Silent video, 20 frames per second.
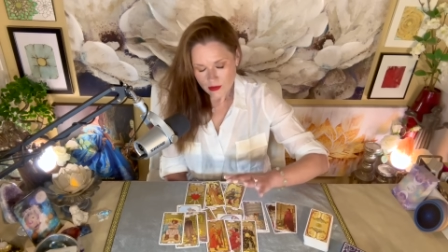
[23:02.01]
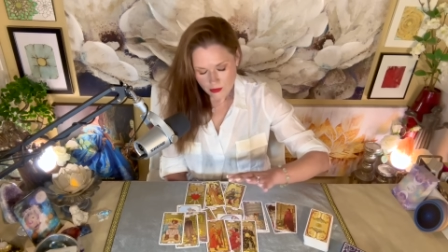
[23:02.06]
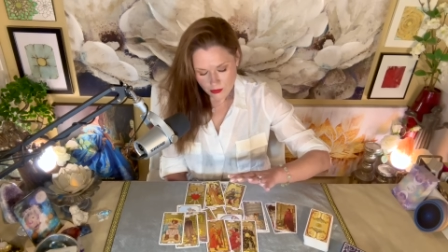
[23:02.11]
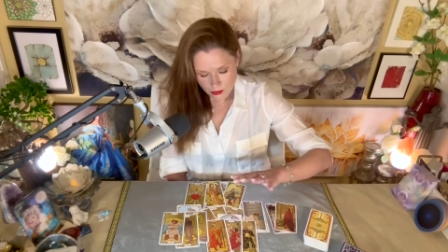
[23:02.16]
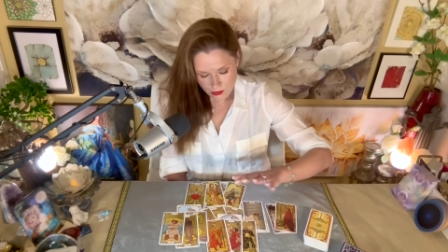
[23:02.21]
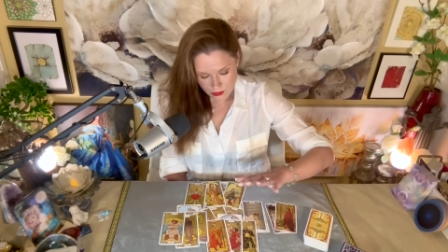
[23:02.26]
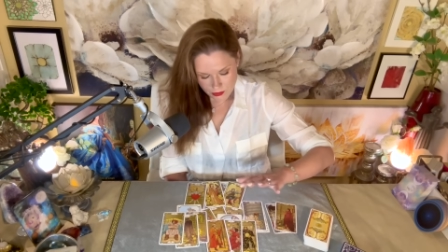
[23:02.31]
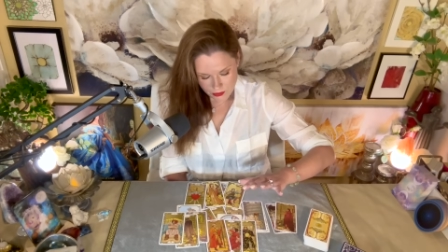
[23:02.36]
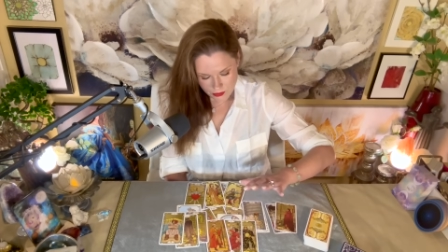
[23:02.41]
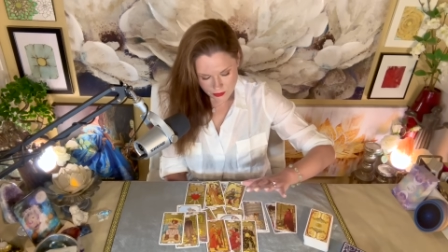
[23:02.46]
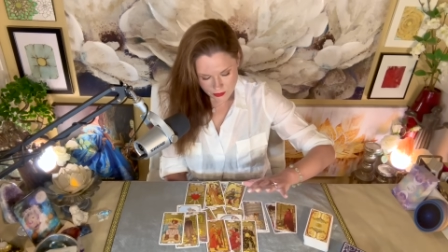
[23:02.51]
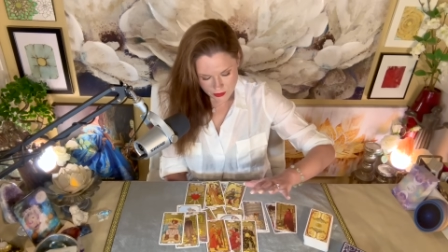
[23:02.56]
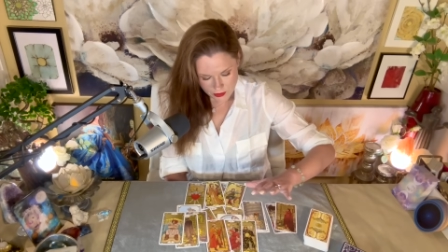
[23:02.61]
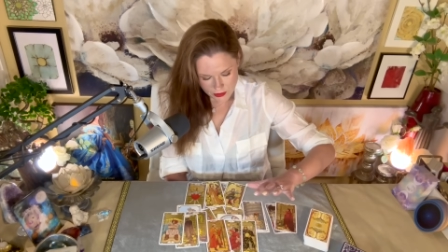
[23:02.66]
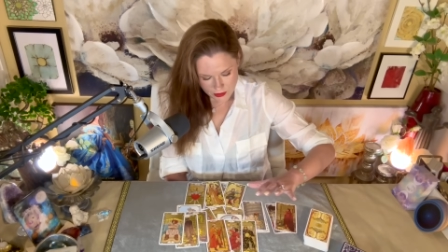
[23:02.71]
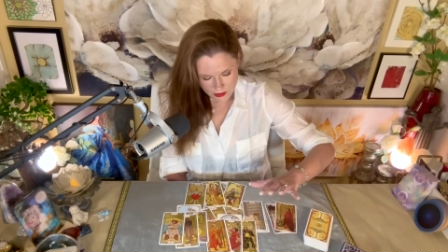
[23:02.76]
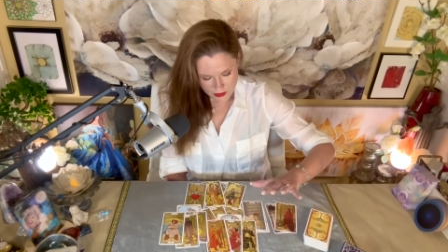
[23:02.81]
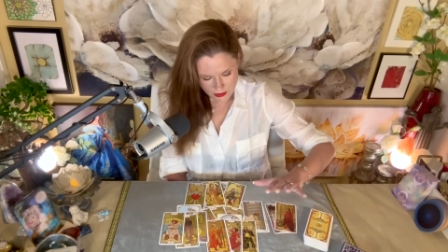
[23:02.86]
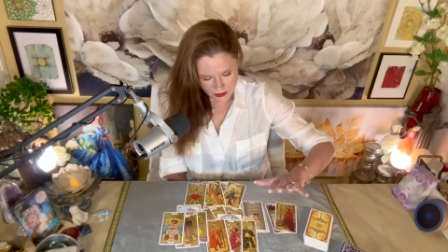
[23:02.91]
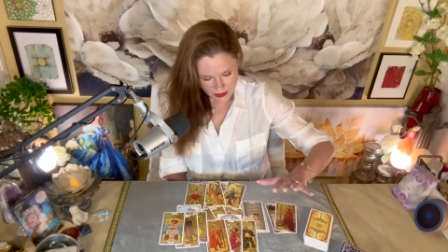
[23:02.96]
all
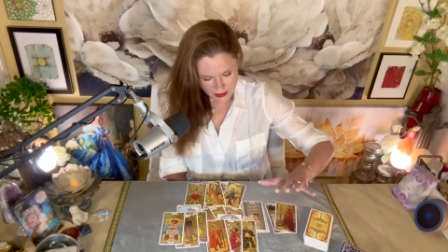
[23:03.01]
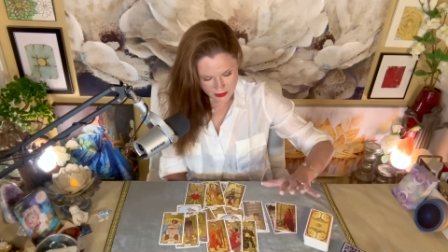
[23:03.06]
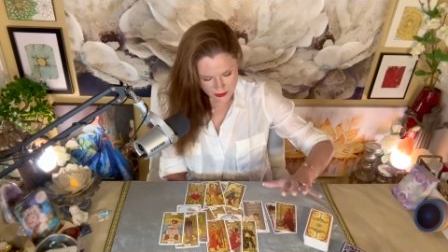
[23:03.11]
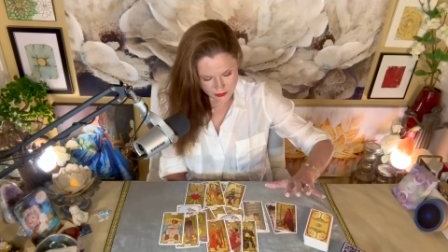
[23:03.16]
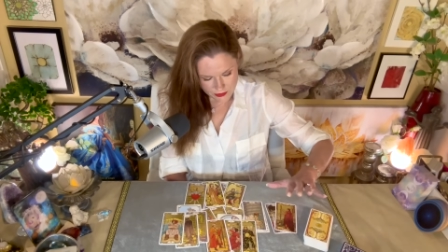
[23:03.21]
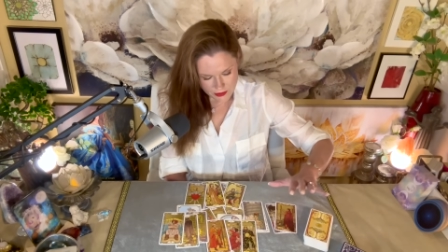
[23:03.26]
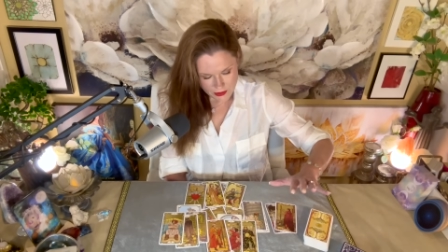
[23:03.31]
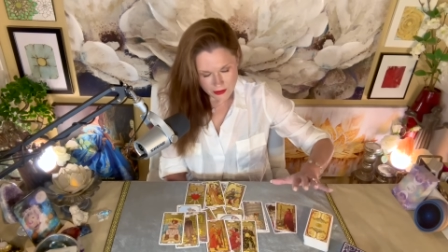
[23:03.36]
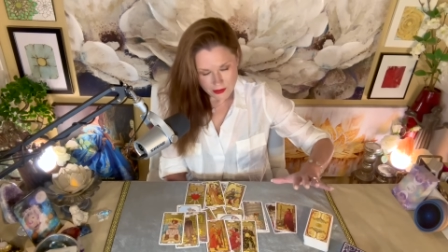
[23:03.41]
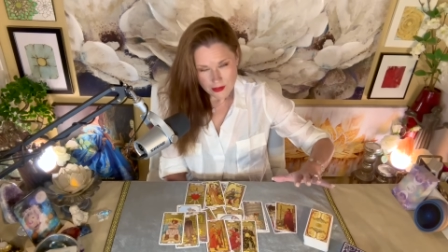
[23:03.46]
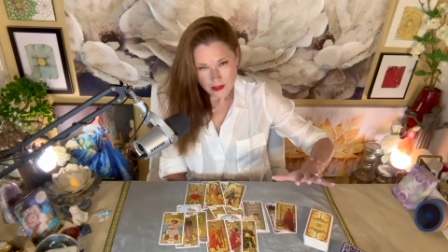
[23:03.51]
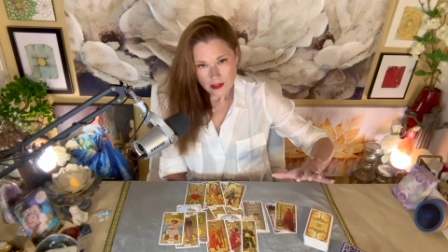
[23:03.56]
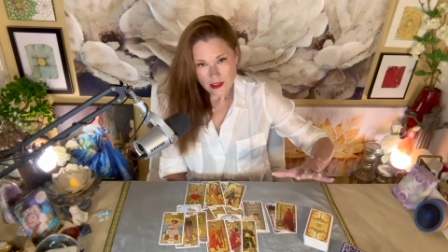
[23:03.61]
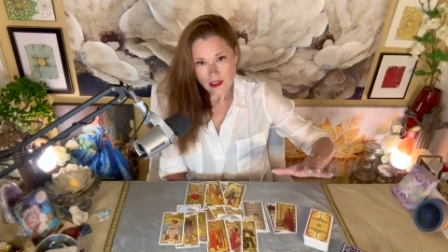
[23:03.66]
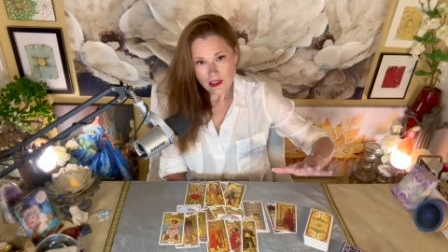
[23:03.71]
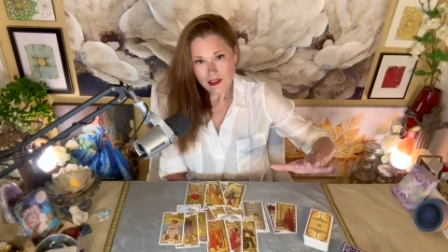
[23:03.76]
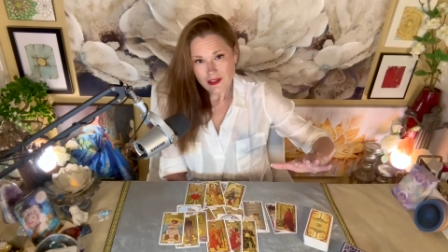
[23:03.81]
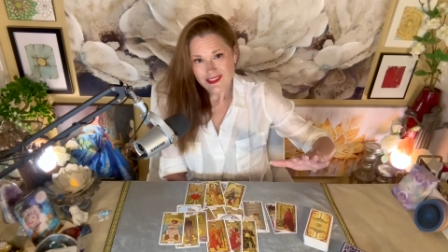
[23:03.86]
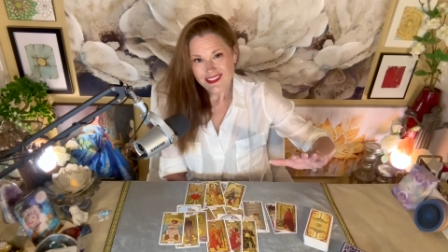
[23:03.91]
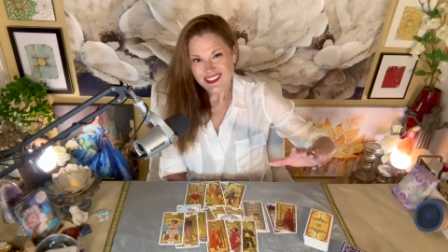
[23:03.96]
the loud
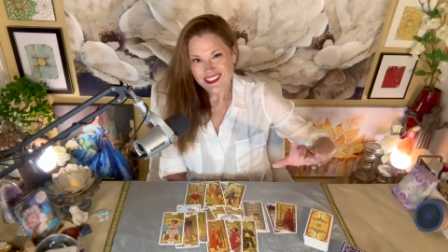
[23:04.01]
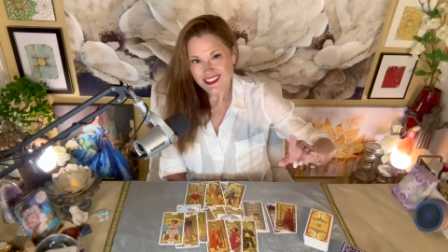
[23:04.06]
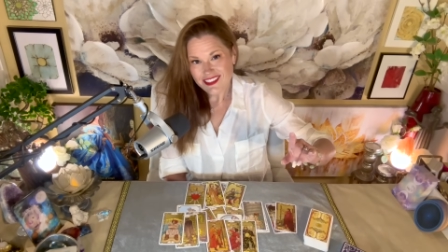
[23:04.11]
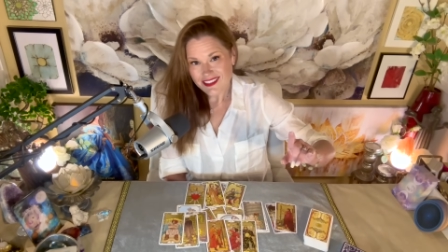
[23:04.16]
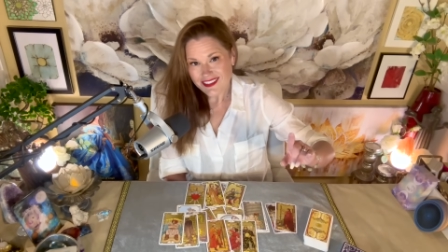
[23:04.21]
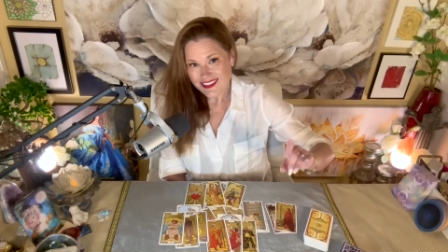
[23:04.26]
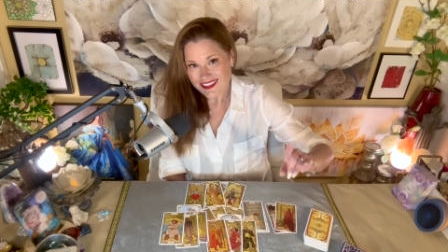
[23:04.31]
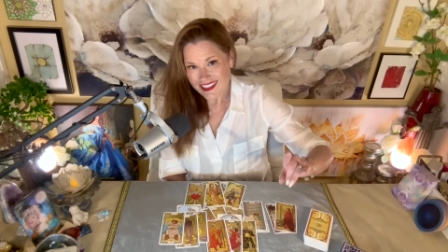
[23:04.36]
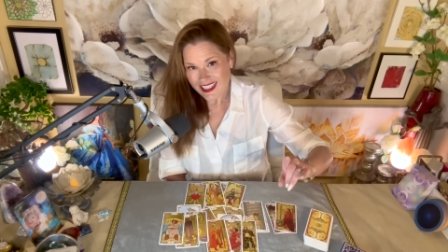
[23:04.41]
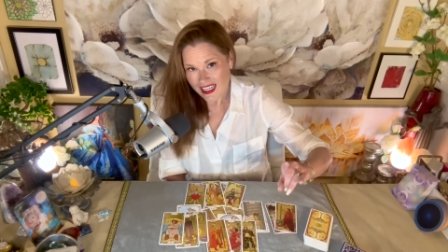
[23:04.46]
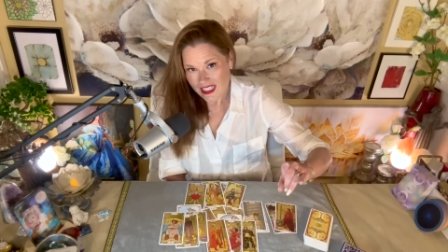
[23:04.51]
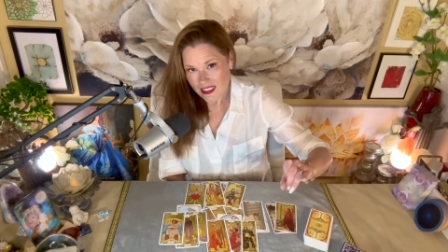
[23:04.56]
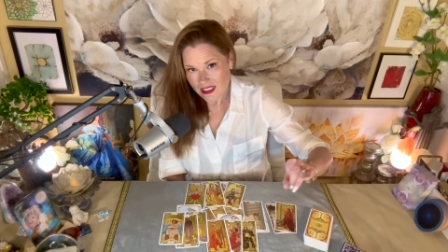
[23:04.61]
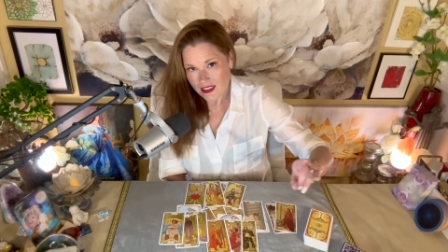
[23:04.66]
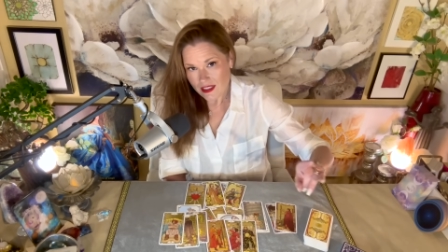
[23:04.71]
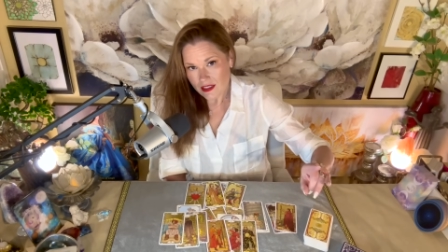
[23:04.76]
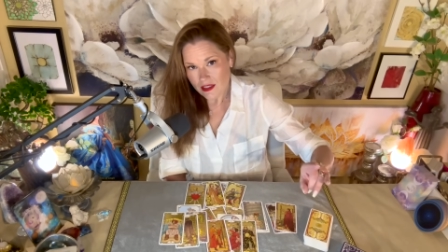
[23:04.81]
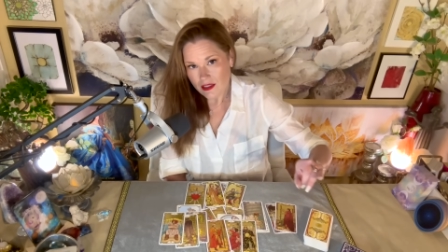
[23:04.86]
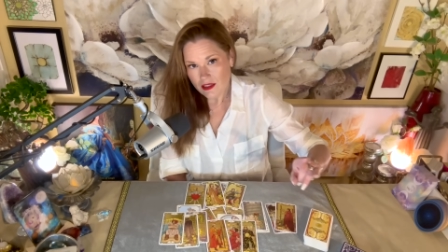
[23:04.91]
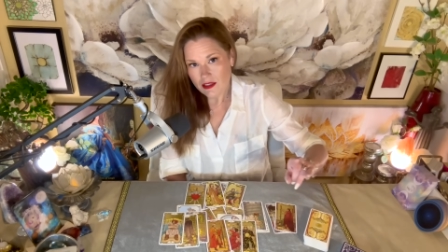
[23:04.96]
static,